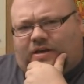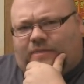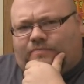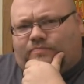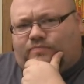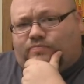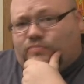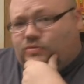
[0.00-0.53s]

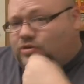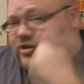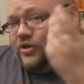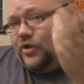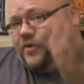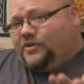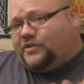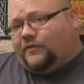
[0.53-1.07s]
I'm
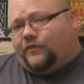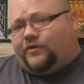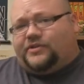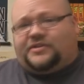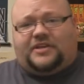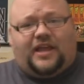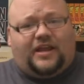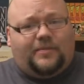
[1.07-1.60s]
curious if we're
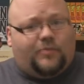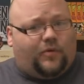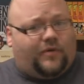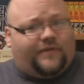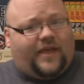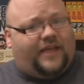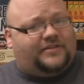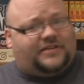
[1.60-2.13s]
going to see any more
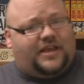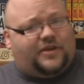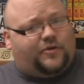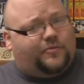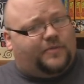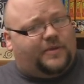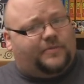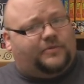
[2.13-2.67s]
of
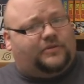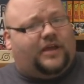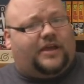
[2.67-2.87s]
Anteku people.